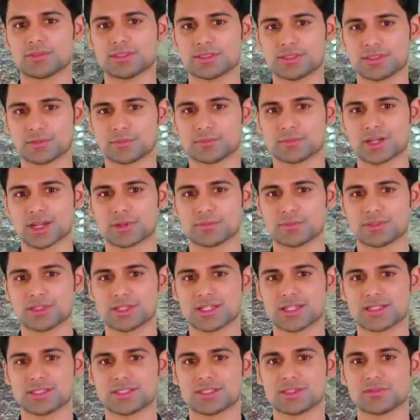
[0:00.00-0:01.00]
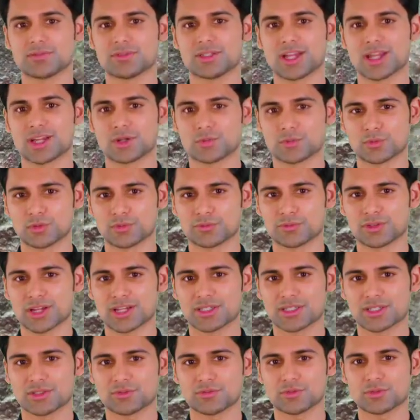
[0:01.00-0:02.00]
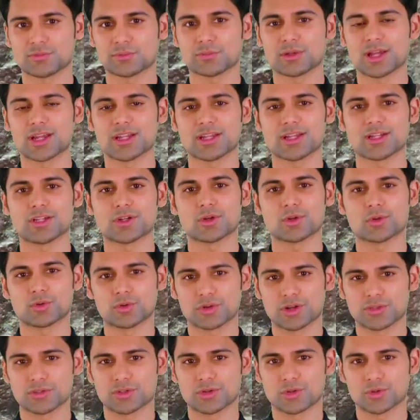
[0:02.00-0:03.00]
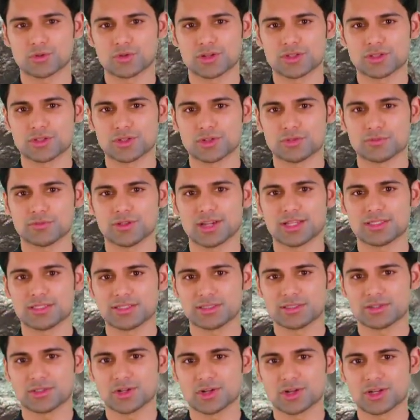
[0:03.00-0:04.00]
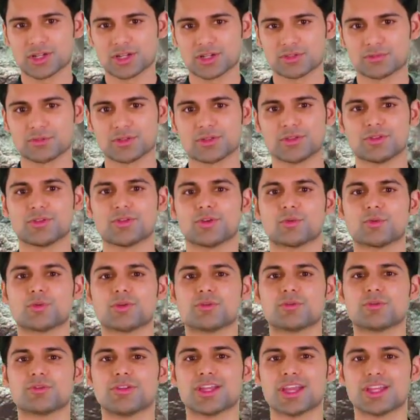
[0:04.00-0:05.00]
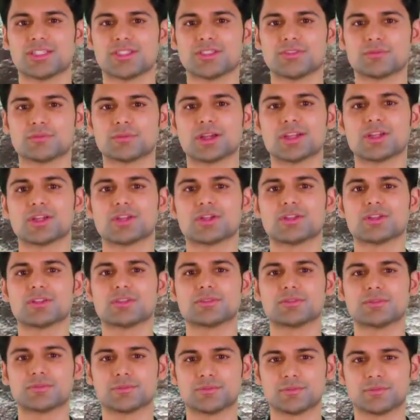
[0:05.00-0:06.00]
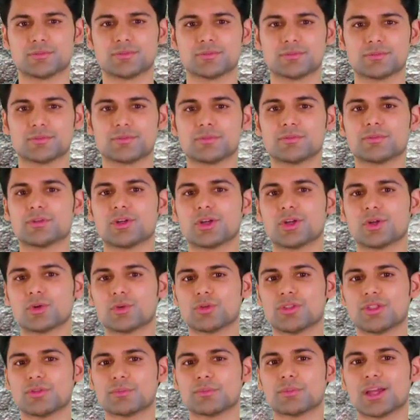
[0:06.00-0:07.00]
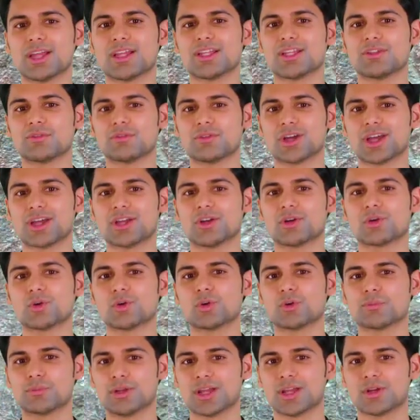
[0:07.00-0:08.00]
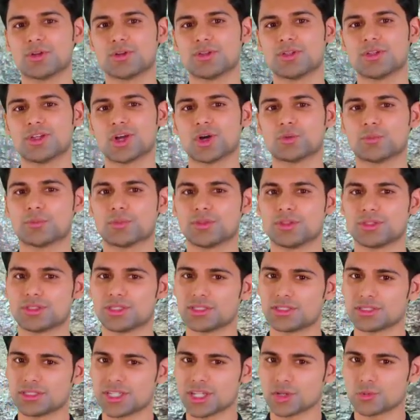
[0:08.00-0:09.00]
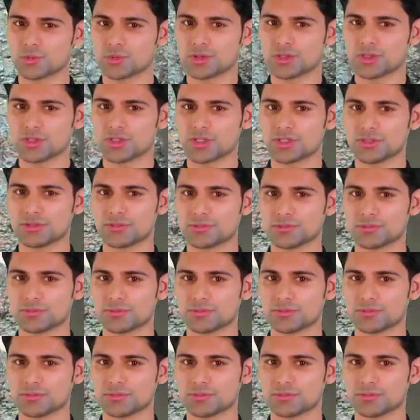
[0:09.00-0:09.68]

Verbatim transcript: Sometimes glints of light reflected from mica or other crystal faces are confused with flecks of metal. Use a magnifier or microscope to distinguish.